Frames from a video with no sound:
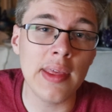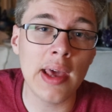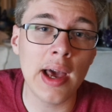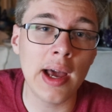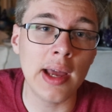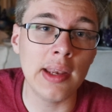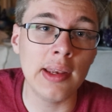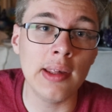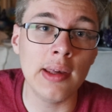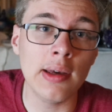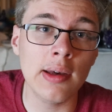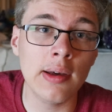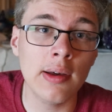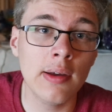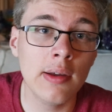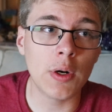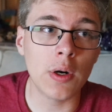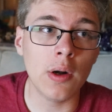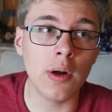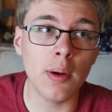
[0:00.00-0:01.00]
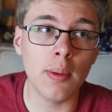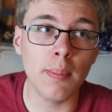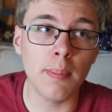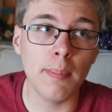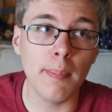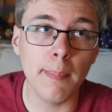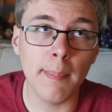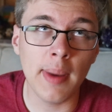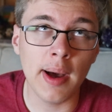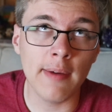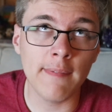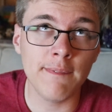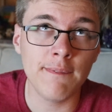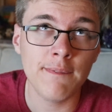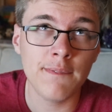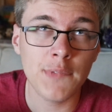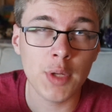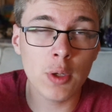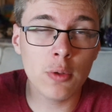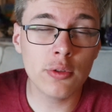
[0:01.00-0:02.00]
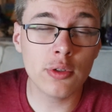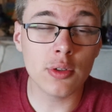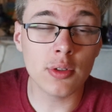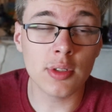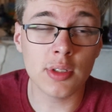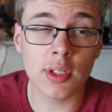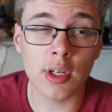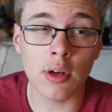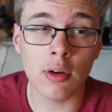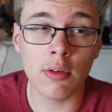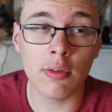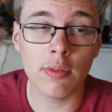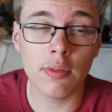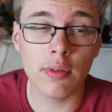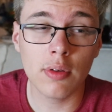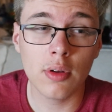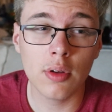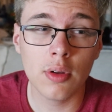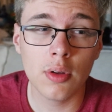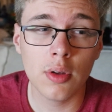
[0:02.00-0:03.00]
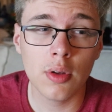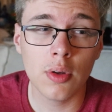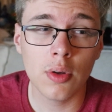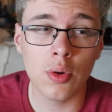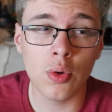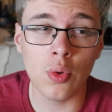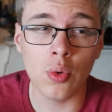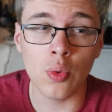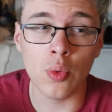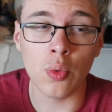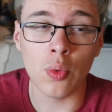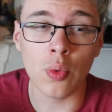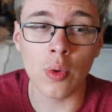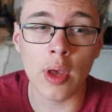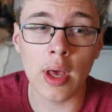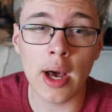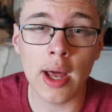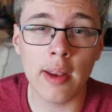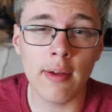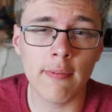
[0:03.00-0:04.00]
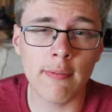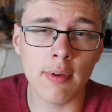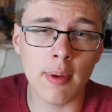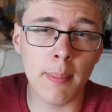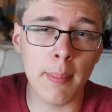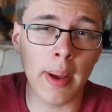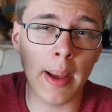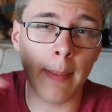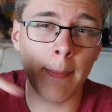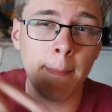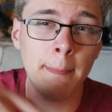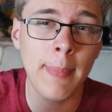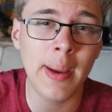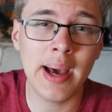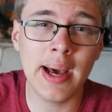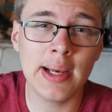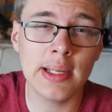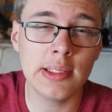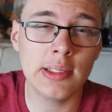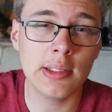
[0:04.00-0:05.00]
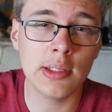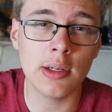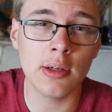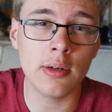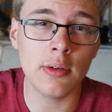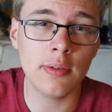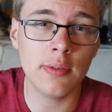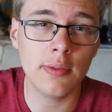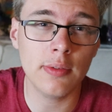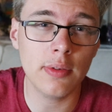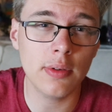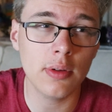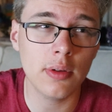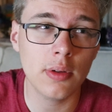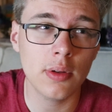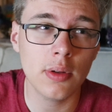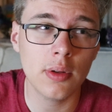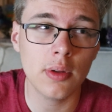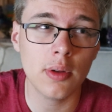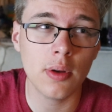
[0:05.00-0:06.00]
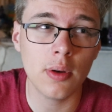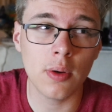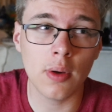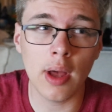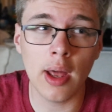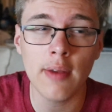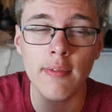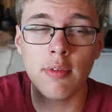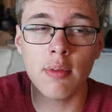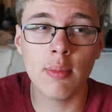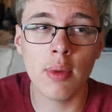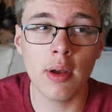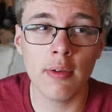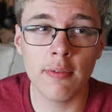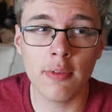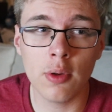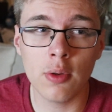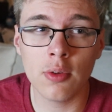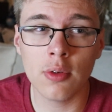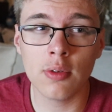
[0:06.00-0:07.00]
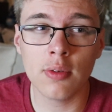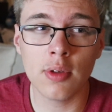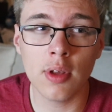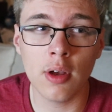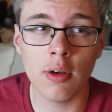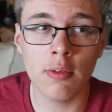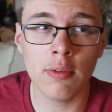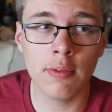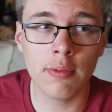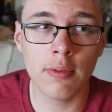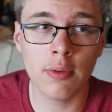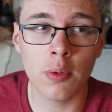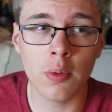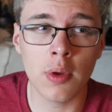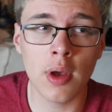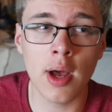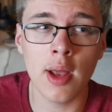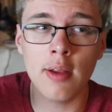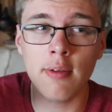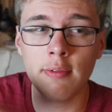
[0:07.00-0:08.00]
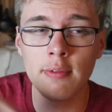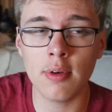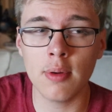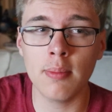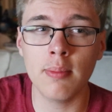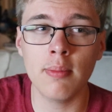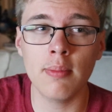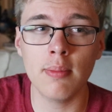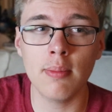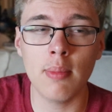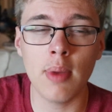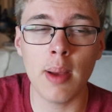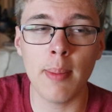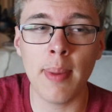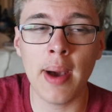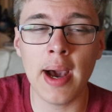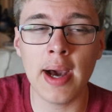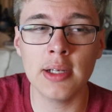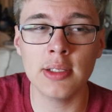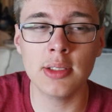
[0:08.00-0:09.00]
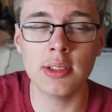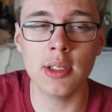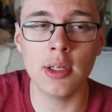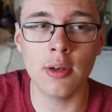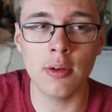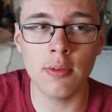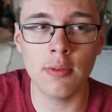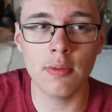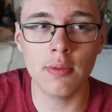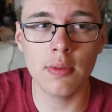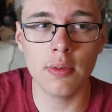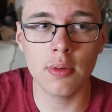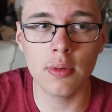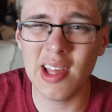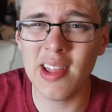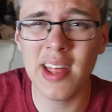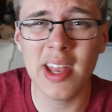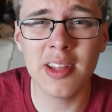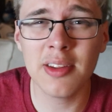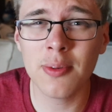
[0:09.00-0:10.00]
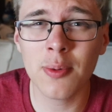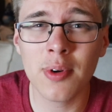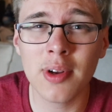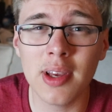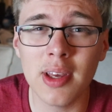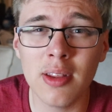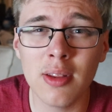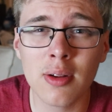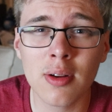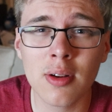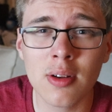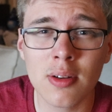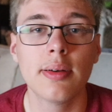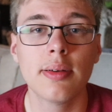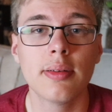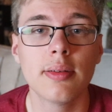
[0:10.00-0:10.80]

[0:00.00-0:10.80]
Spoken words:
the idea from my future self, who got it from my past self, who got it from my future self, who got it from my past self. See how that doesn't work either?